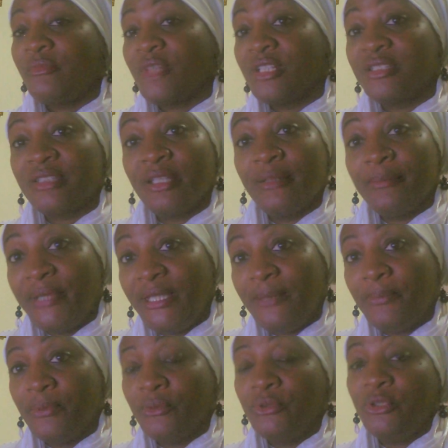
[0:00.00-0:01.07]
Some
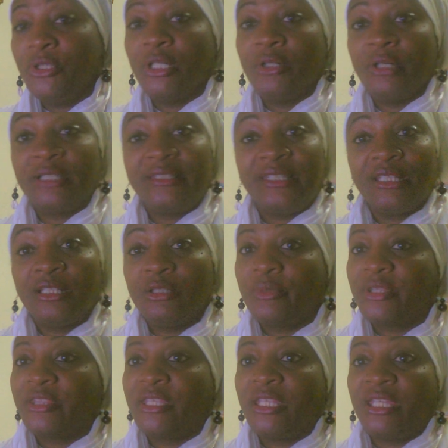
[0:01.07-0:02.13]
people, are dealing
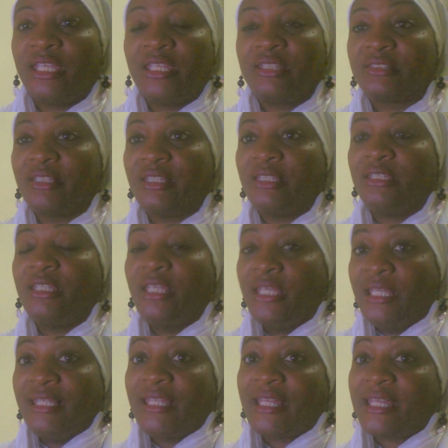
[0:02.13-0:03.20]
with things, and
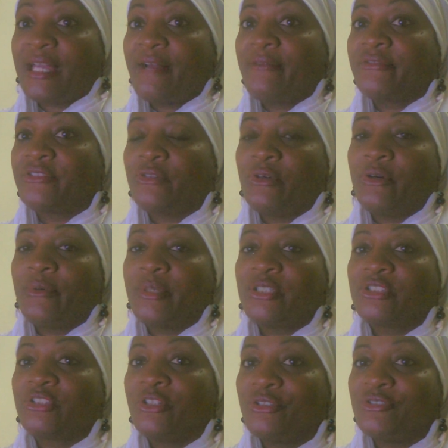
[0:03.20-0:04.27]
like I've always
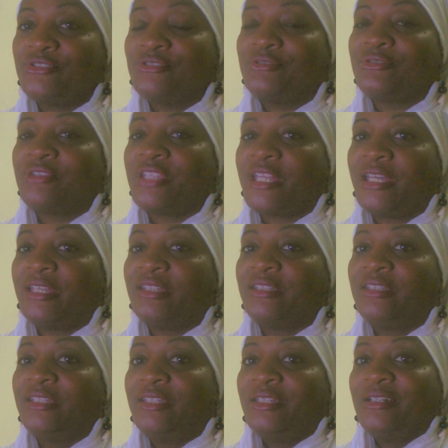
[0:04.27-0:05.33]
told you that
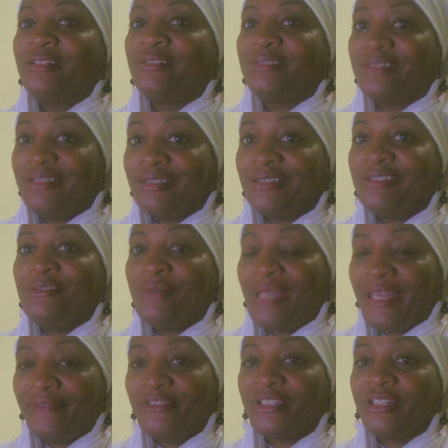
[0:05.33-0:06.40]
you
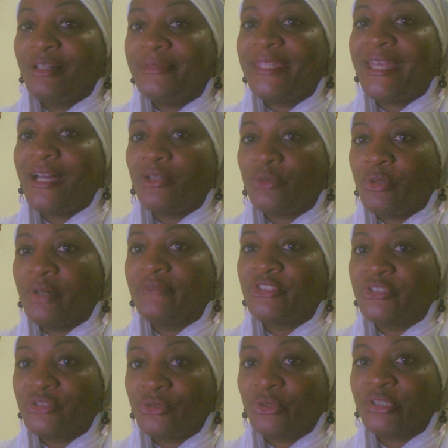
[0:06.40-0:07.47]
have to come down off the
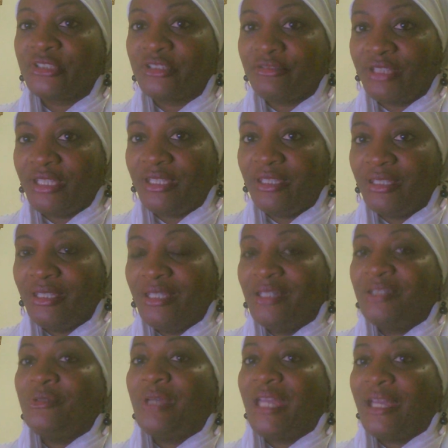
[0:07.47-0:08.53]
sorcery.
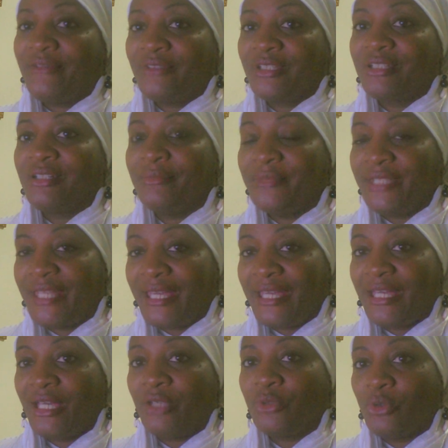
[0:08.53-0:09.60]
You have to come
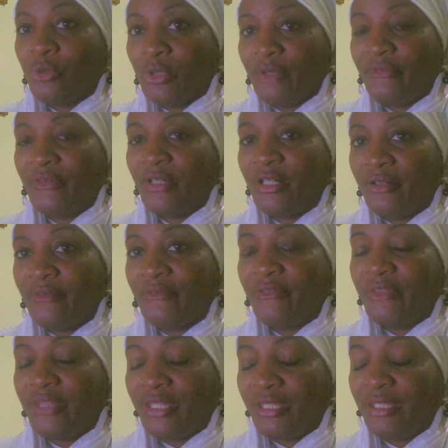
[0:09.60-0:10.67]
down off of
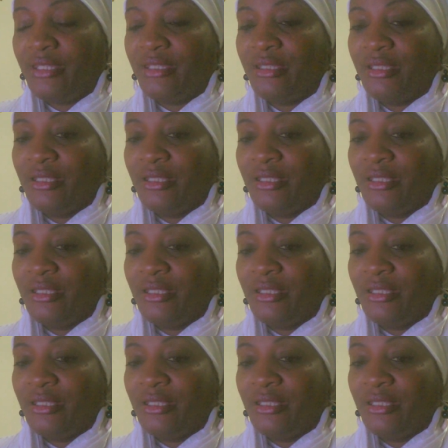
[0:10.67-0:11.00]
the,